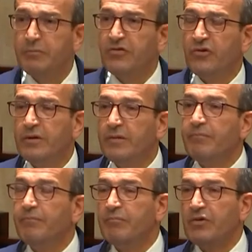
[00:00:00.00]
Mr.
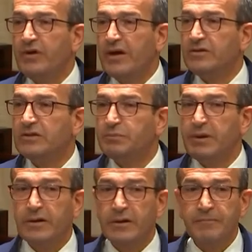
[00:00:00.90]
Mr. Acting
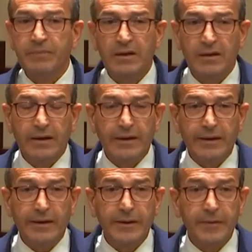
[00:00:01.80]
Speaker,
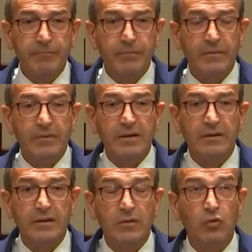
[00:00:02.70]
uh,
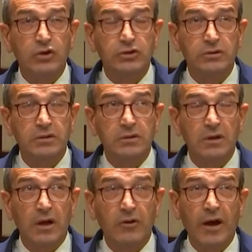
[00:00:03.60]
which,
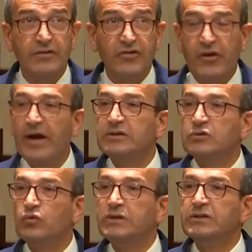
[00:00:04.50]
and I had this
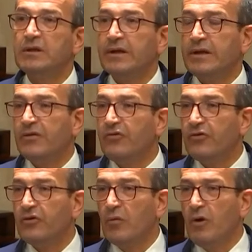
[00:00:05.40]
case recently, is
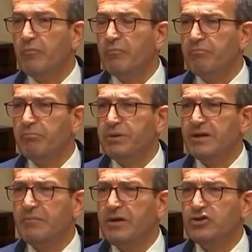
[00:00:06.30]
that, and I won't
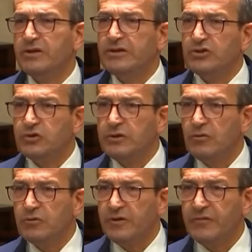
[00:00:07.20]
particularly mention the industry
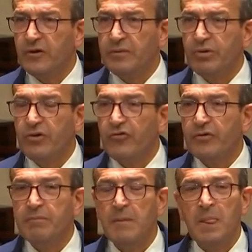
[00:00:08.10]
or identify the
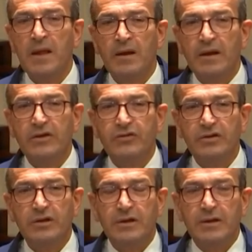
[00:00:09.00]
person, is
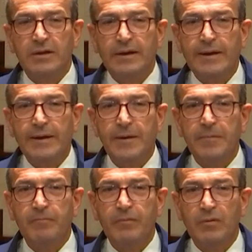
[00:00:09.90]
that
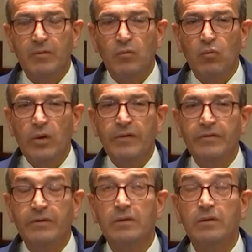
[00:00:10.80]
um, with